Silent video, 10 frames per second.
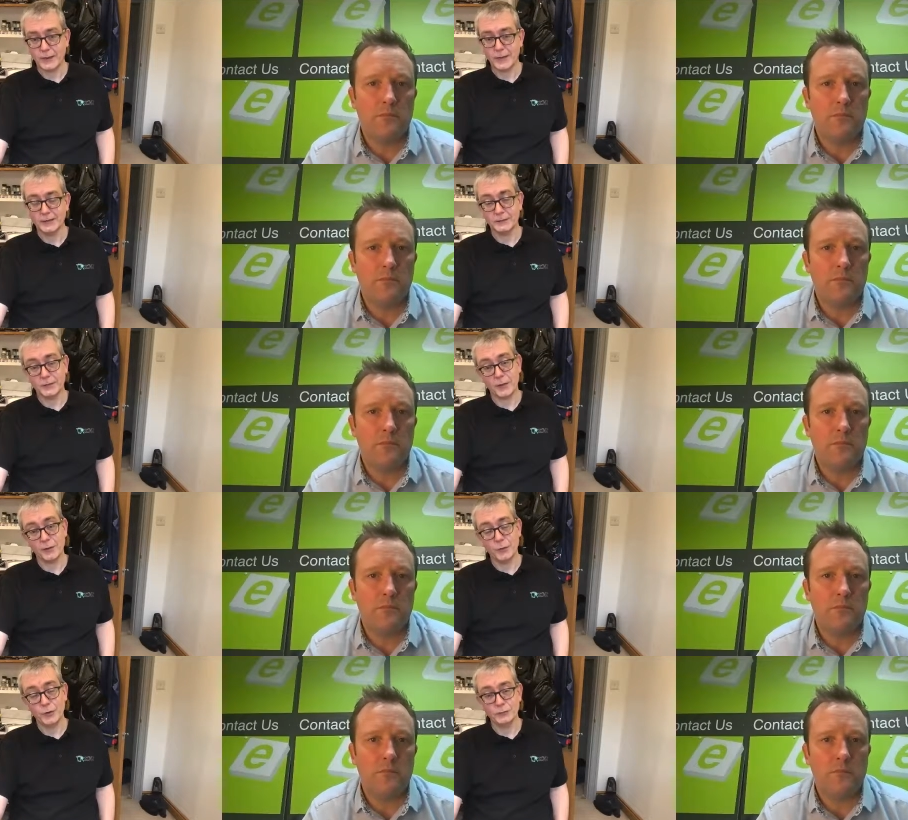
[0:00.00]
Speaker 1: and kind
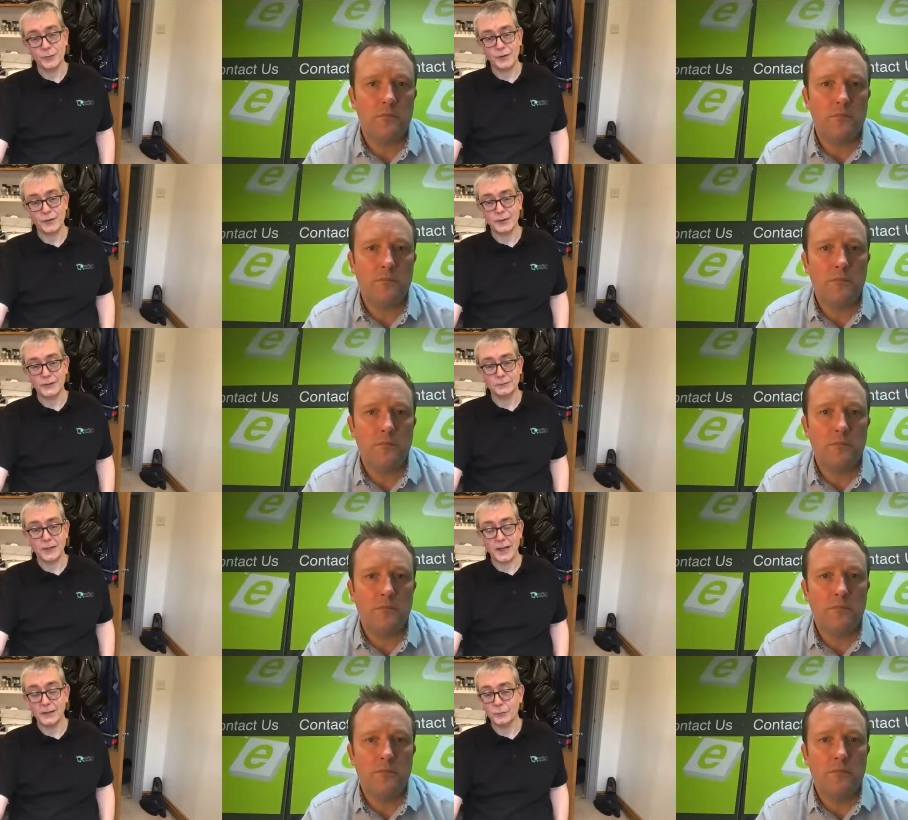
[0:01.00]
of work with the
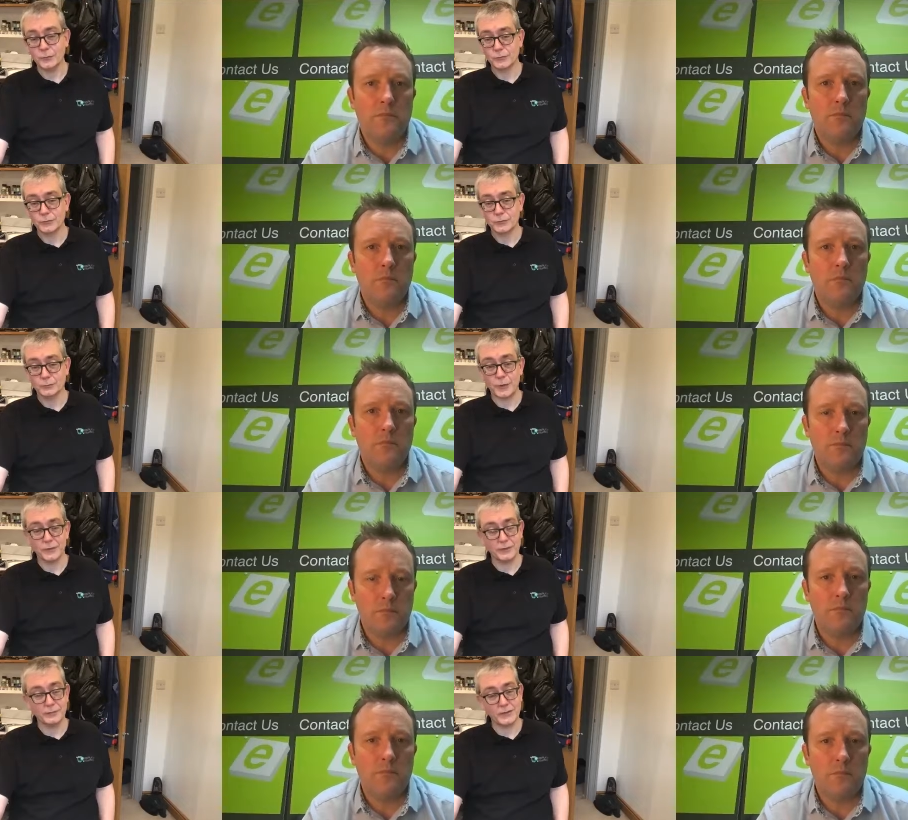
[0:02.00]
landlord or
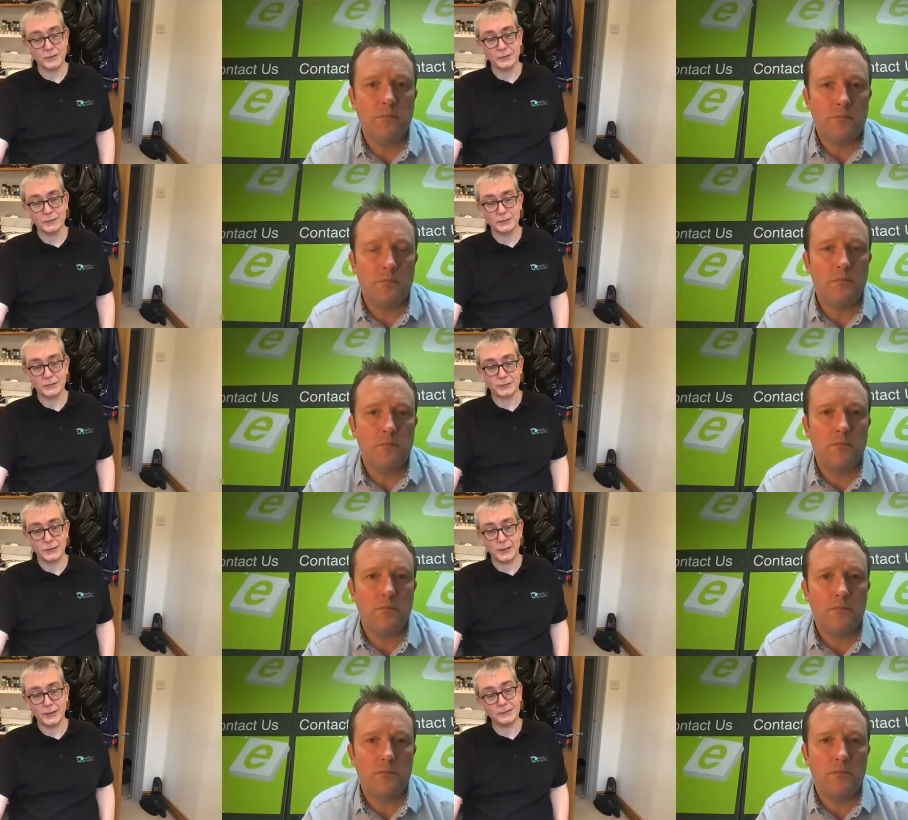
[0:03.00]
private residents
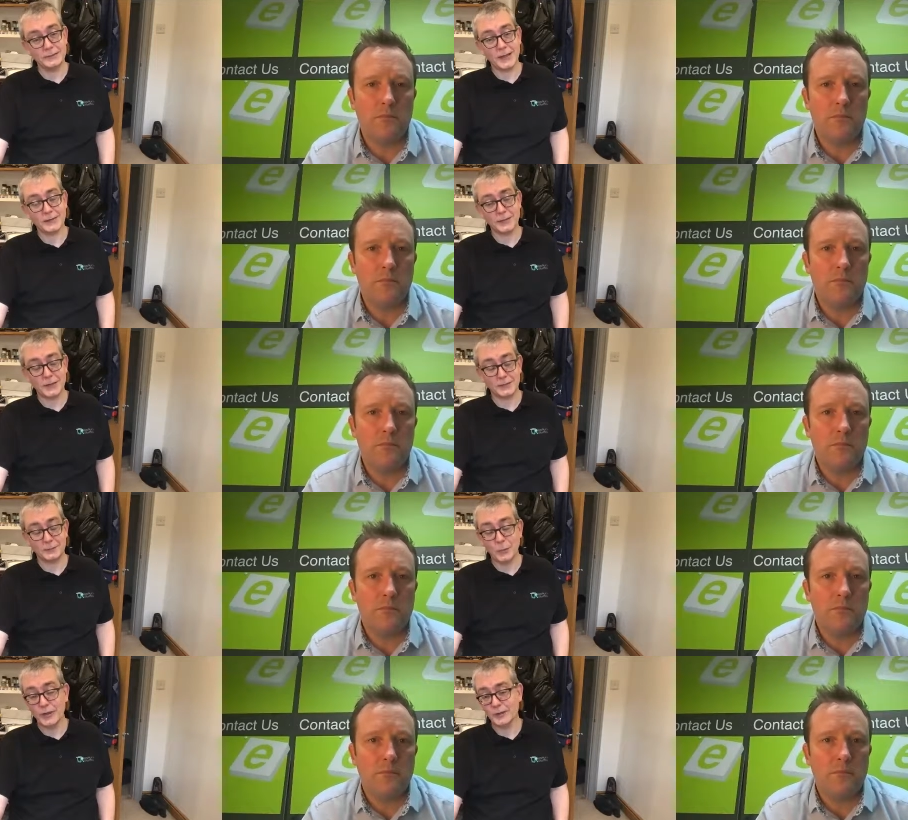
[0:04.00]
uh, as, as
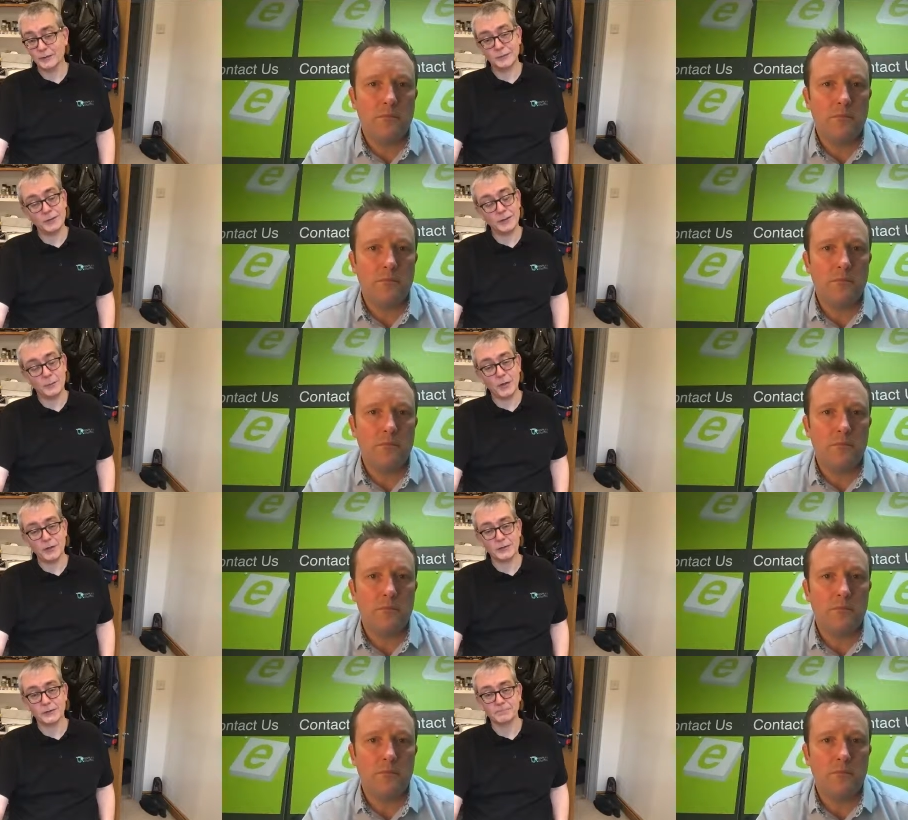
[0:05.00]
and when it, it
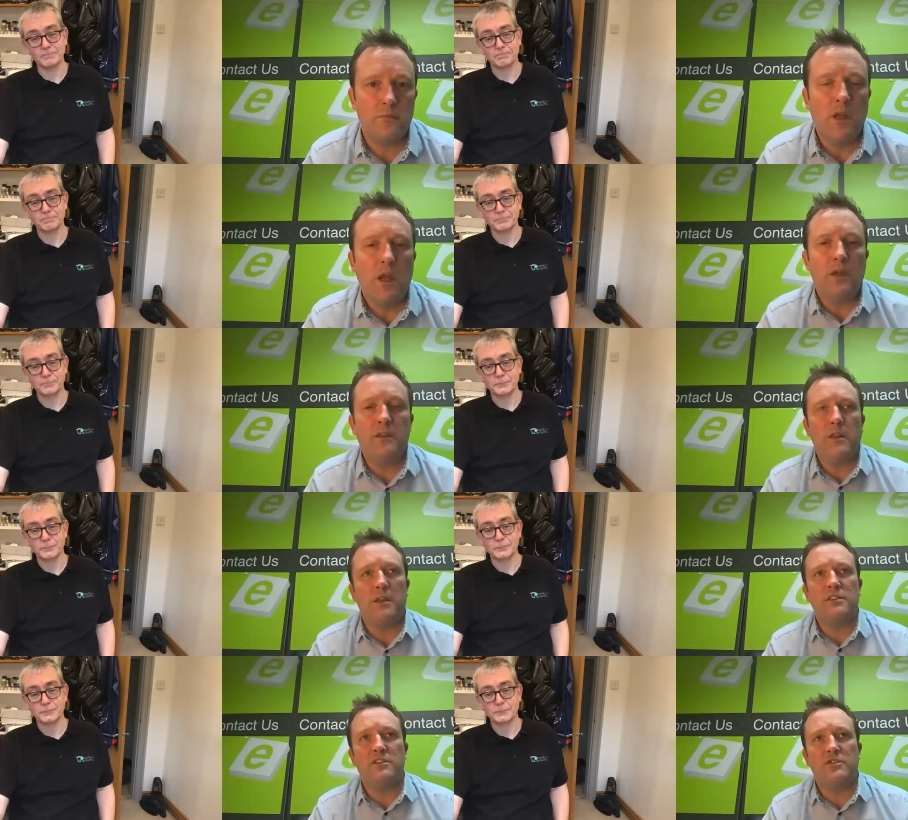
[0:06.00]
Speaker 2: applies. I think
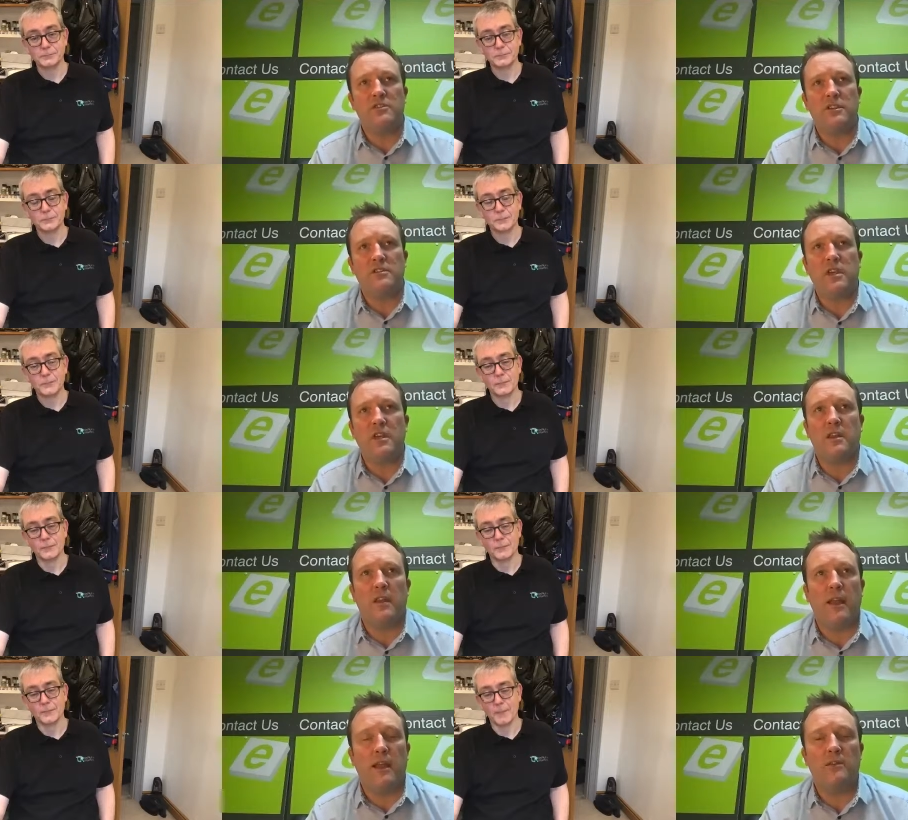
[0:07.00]
that's interesting you say there,
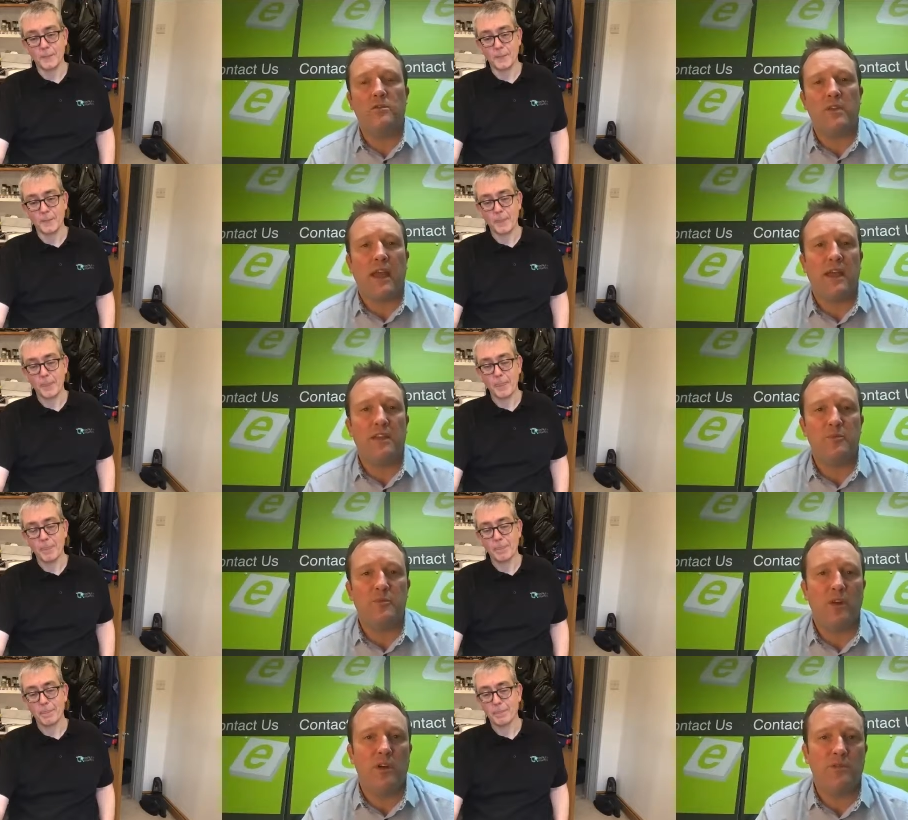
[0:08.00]
the landlord and
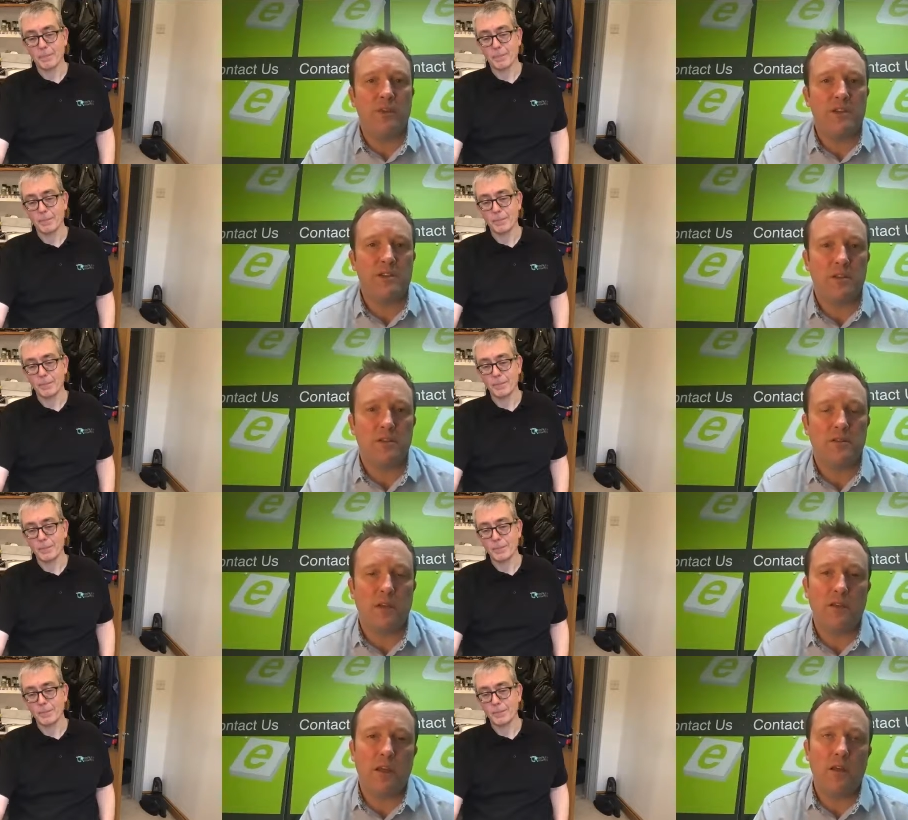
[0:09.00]
private residents.
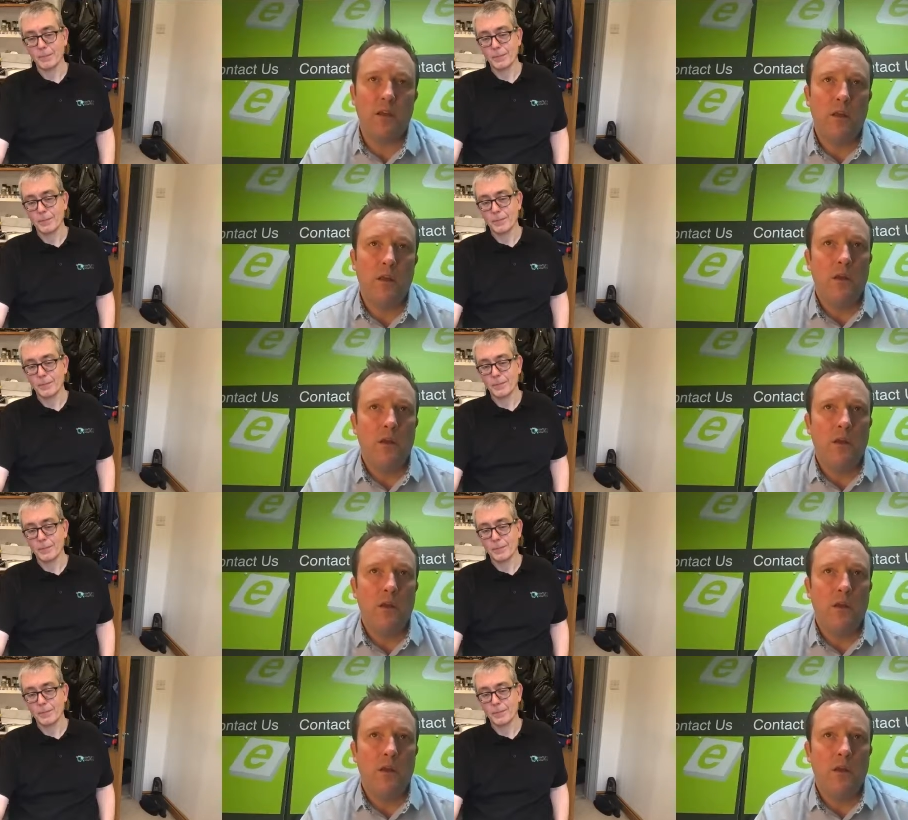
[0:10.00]
I think